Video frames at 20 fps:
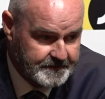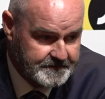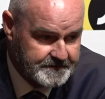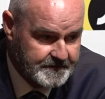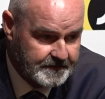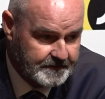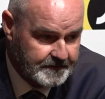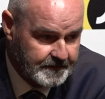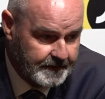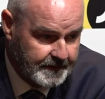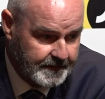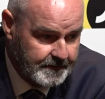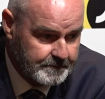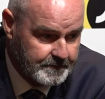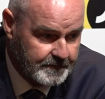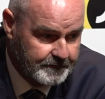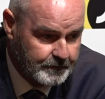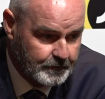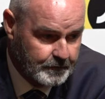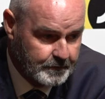to see
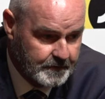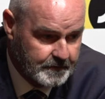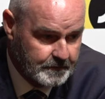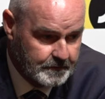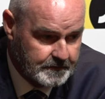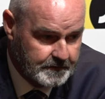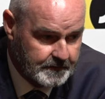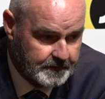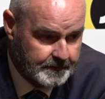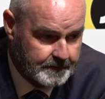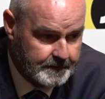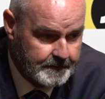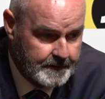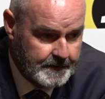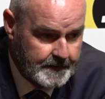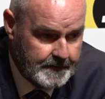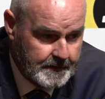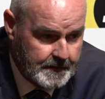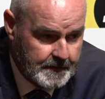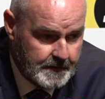tonight before we go to
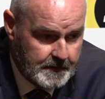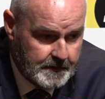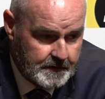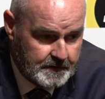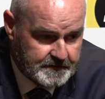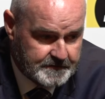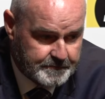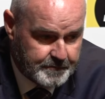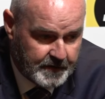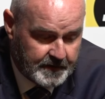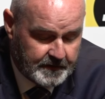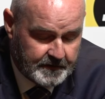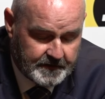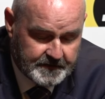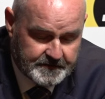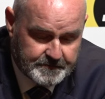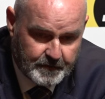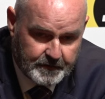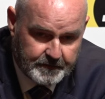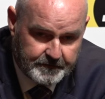Spain
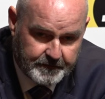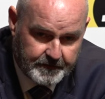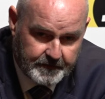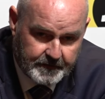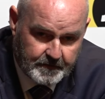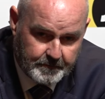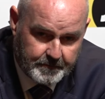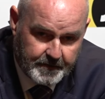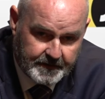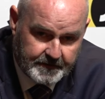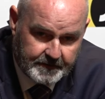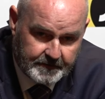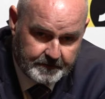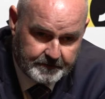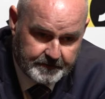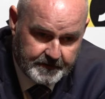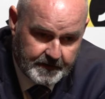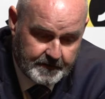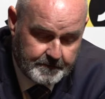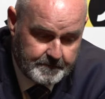next month for the
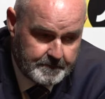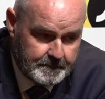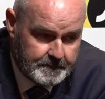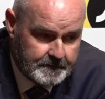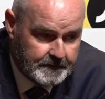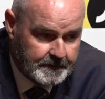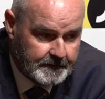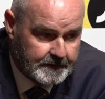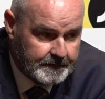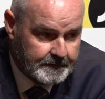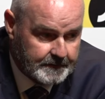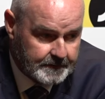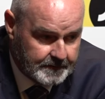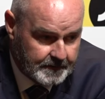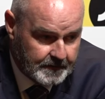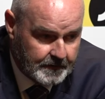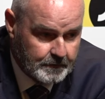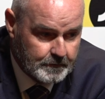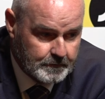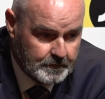competitive game, and
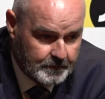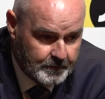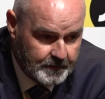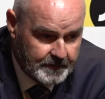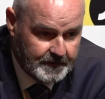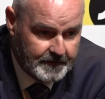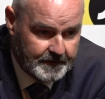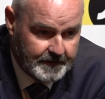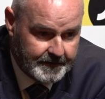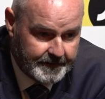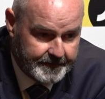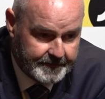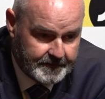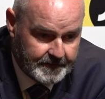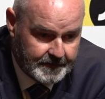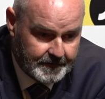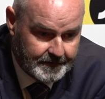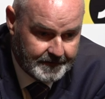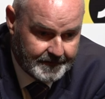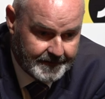I'll go away,
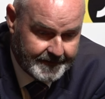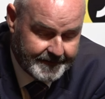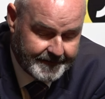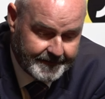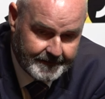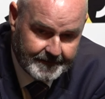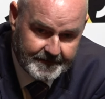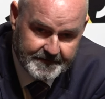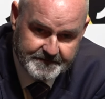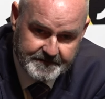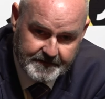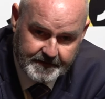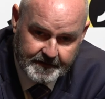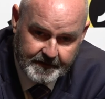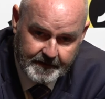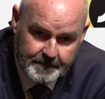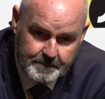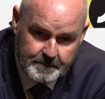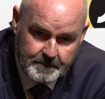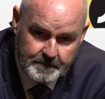I'll analyse the
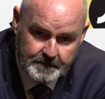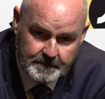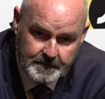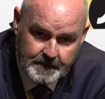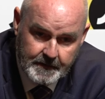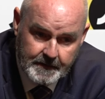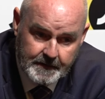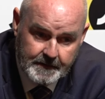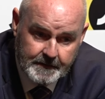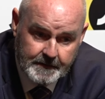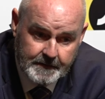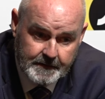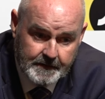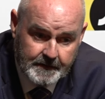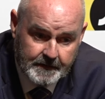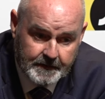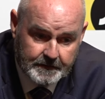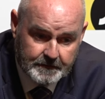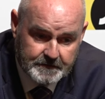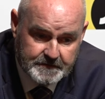game,
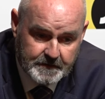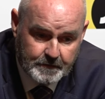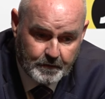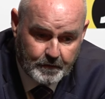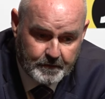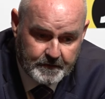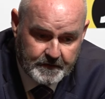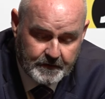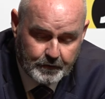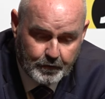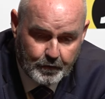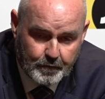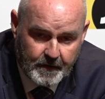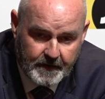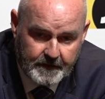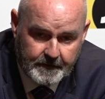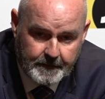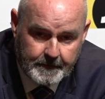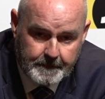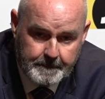and I'll see what we can do
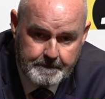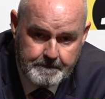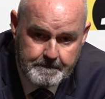better.